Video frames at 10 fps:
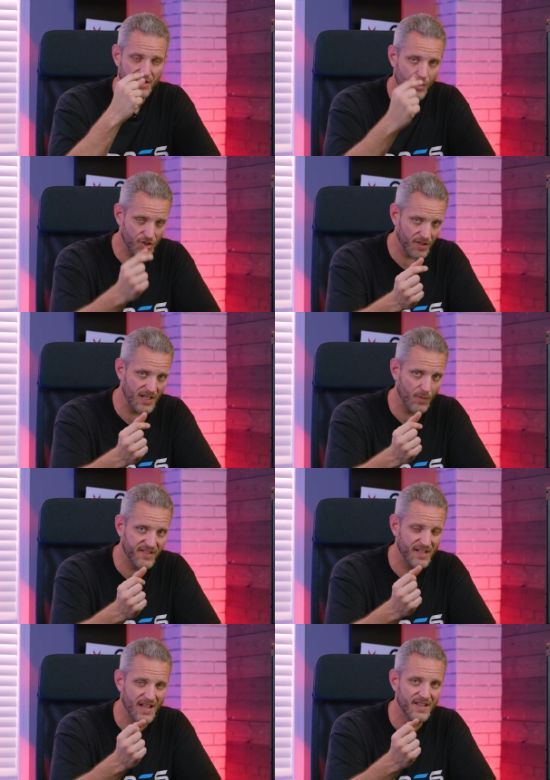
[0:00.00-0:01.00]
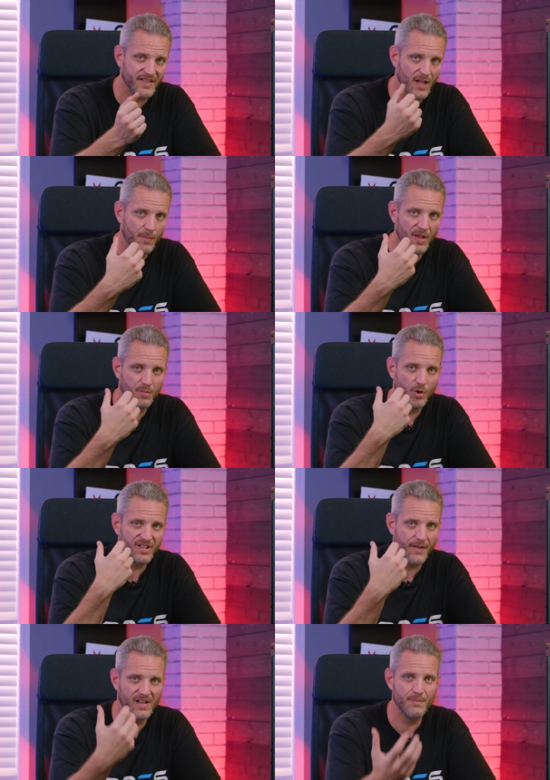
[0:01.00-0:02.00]
Usually you would see Intel motherboards
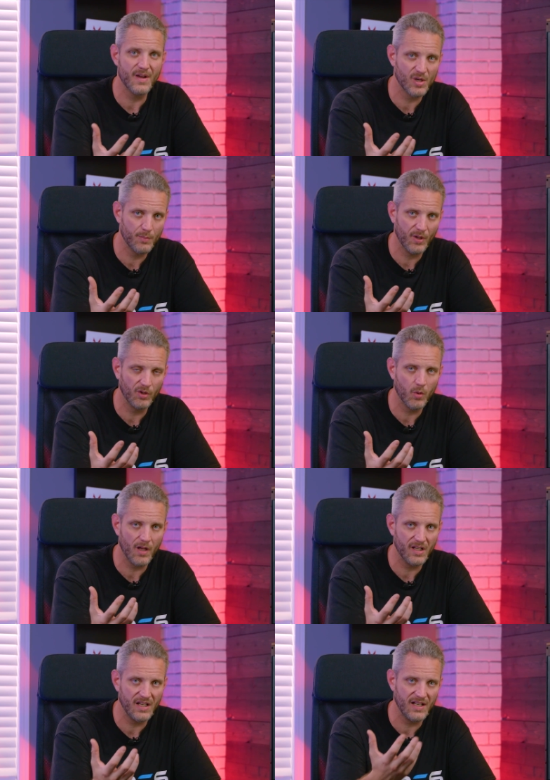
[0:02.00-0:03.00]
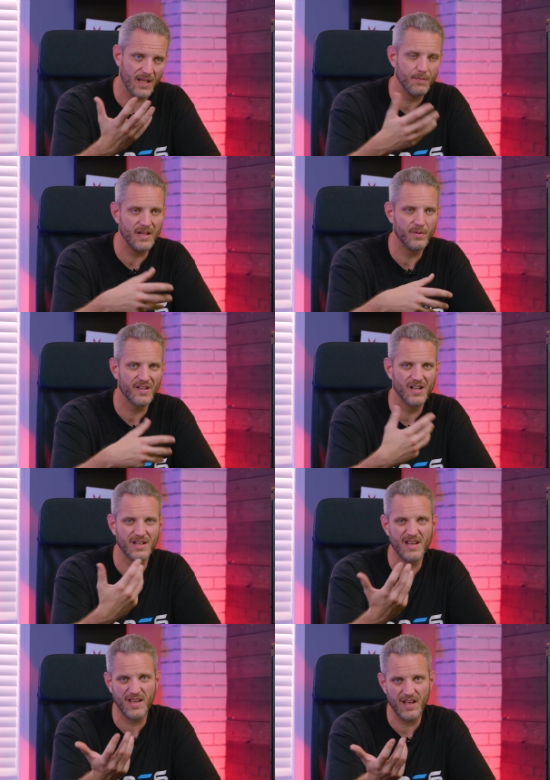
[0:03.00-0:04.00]
having a better build quality and AMD was kind of
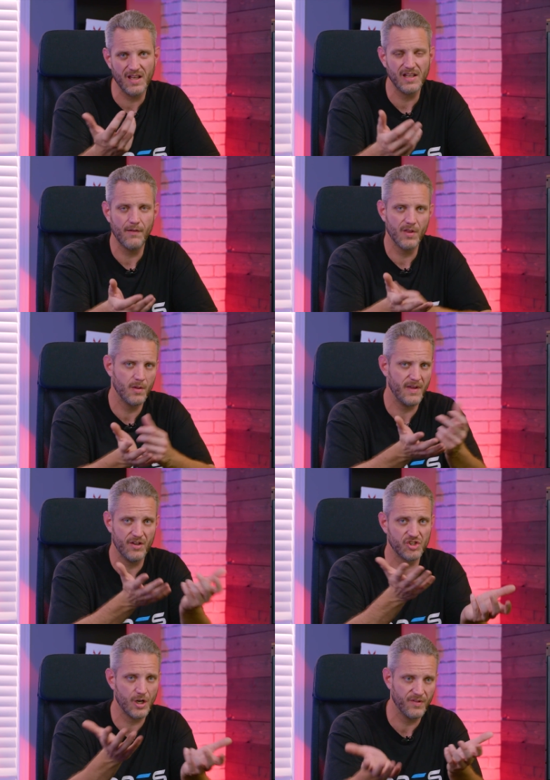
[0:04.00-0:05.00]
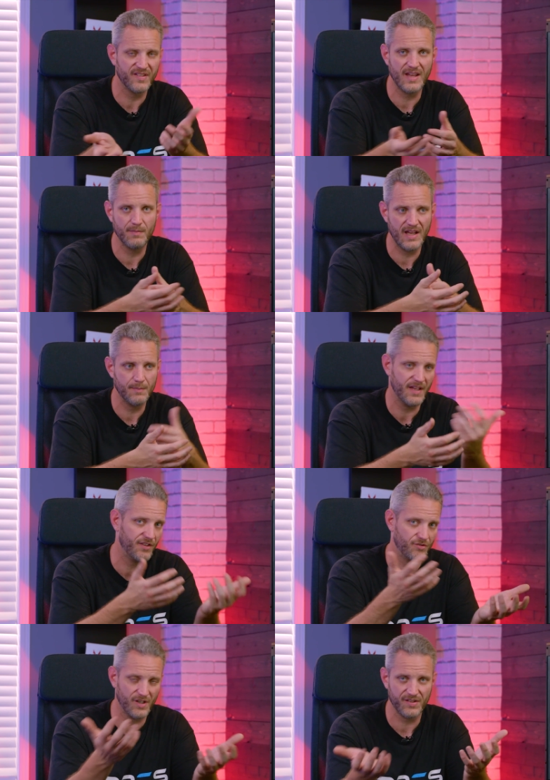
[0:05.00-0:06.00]
like eh, even though they may have shared the same name like
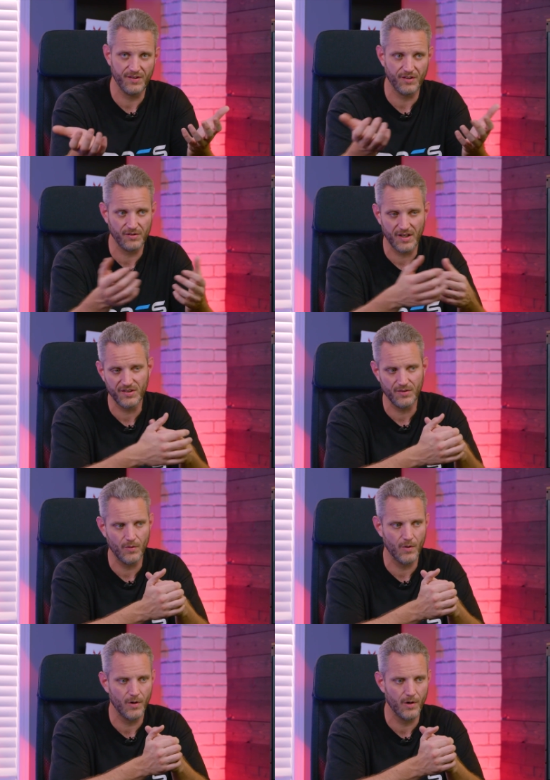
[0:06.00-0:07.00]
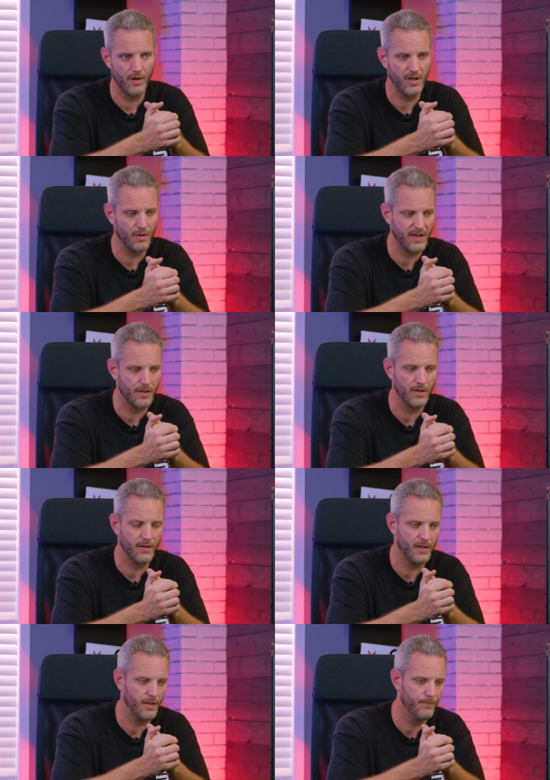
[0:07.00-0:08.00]
Strix and Strix or you know like a,
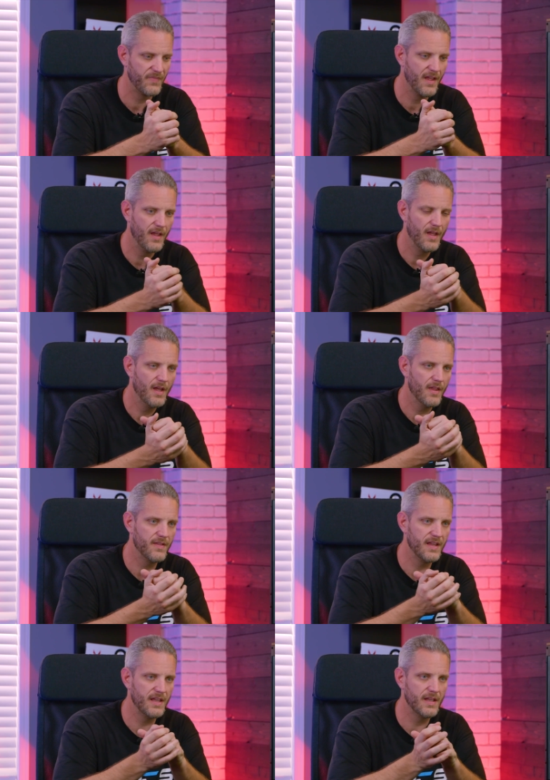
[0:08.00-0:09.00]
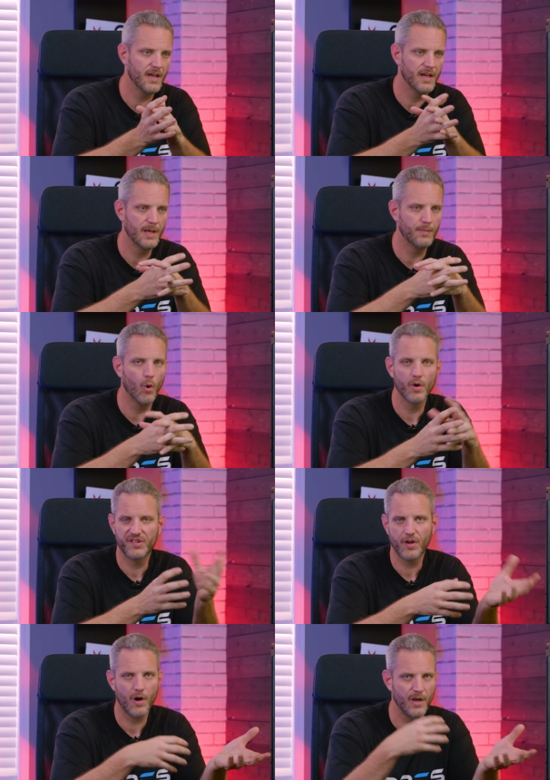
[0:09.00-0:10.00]
a the um,
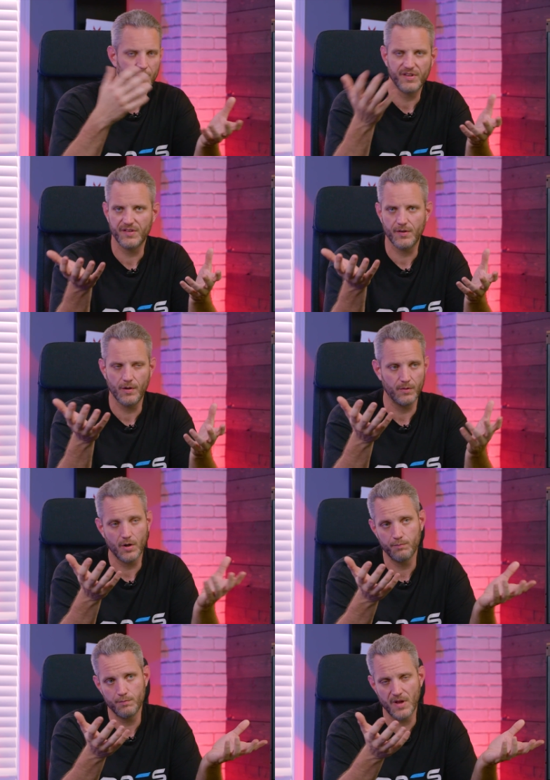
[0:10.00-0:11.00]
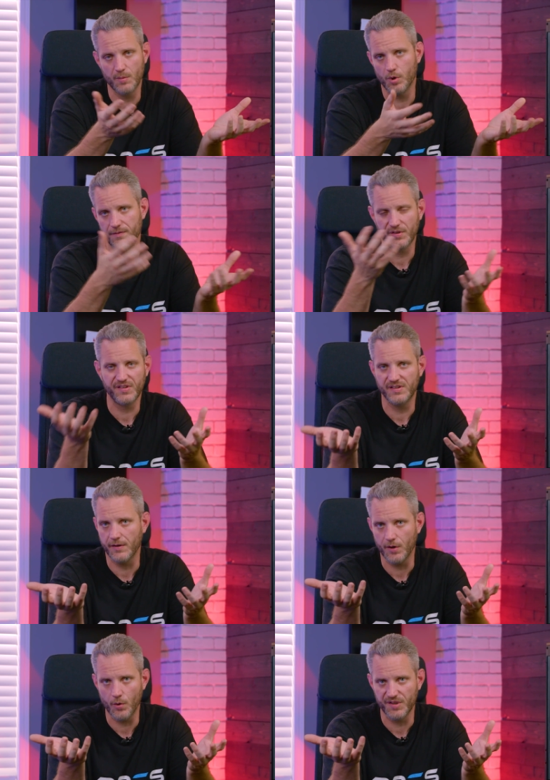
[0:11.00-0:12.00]
Aorus card versus or motherboard versus
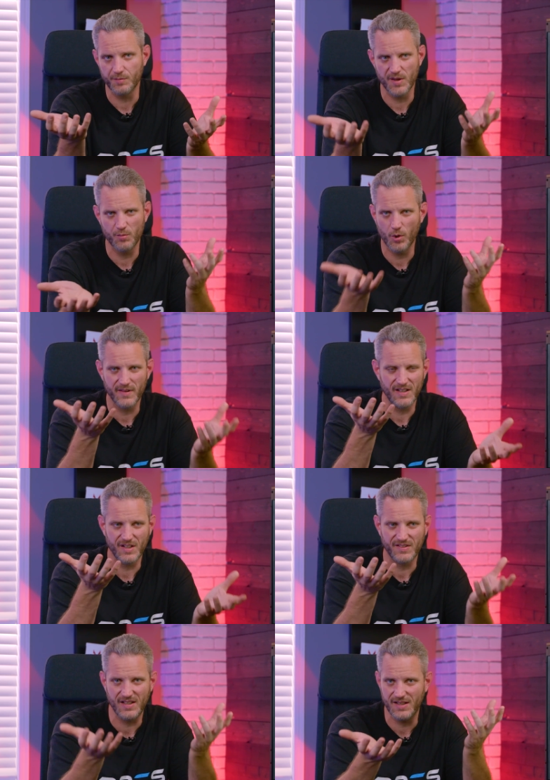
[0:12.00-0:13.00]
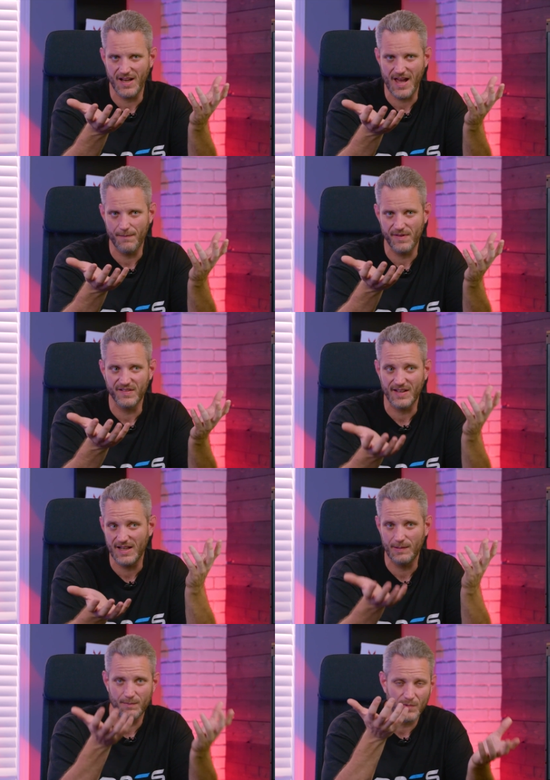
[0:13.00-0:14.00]
another Aorus motherboard. They just didn't have the
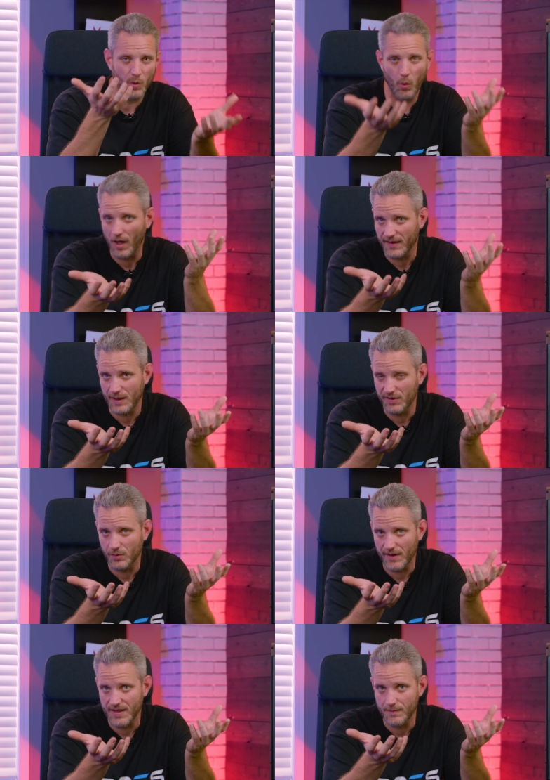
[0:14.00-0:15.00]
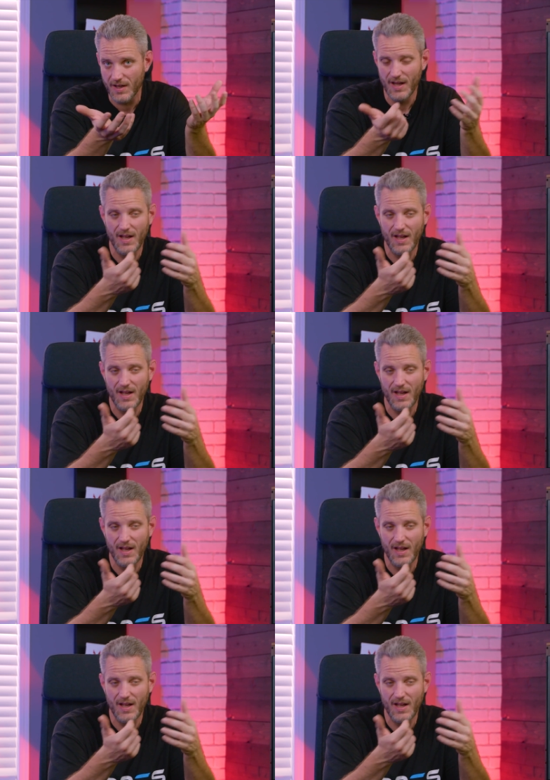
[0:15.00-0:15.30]
same quality between them.